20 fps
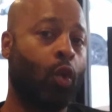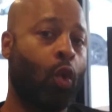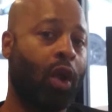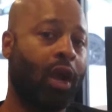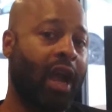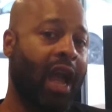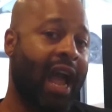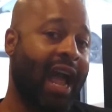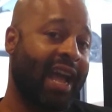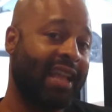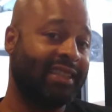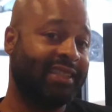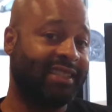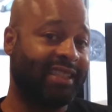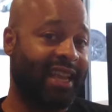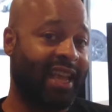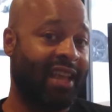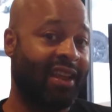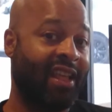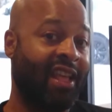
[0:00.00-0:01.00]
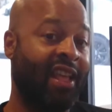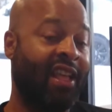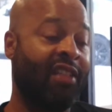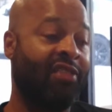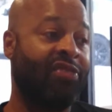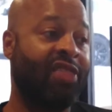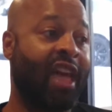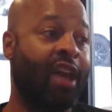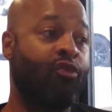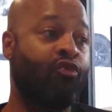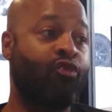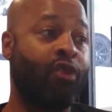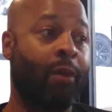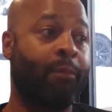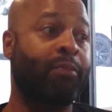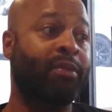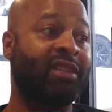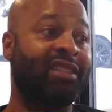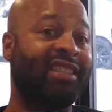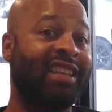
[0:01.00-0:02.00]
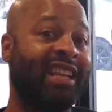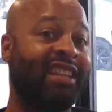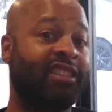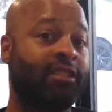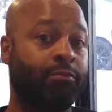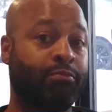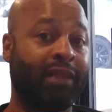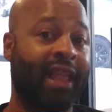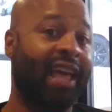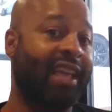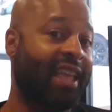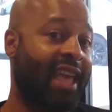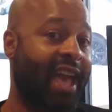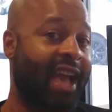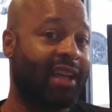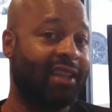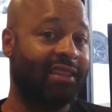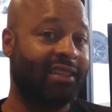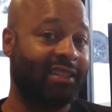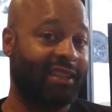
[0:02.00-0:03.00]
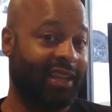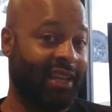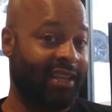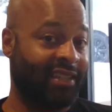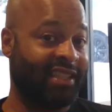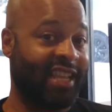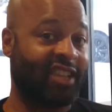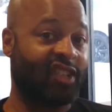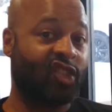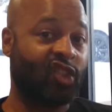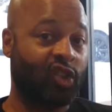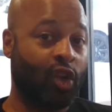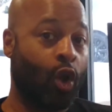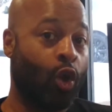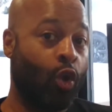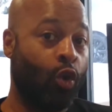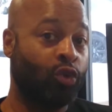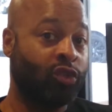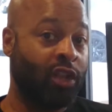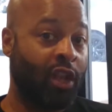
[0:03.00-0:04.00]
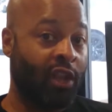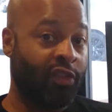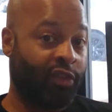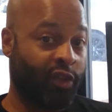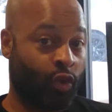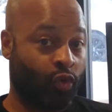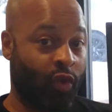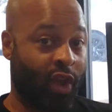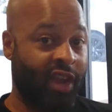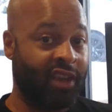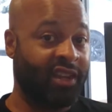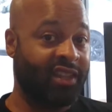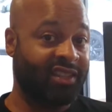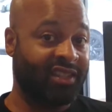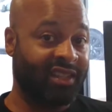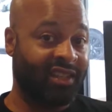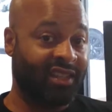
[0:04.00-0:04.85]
content that represents black excellence, that shows the greatness